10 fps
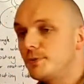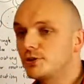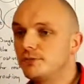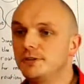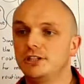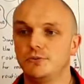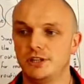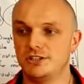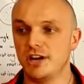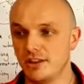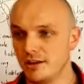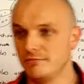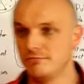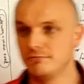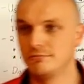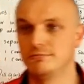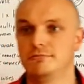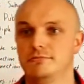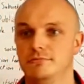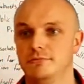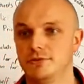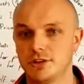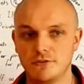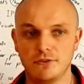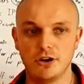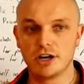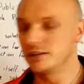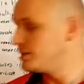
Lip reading: proximity with each other. So if you look at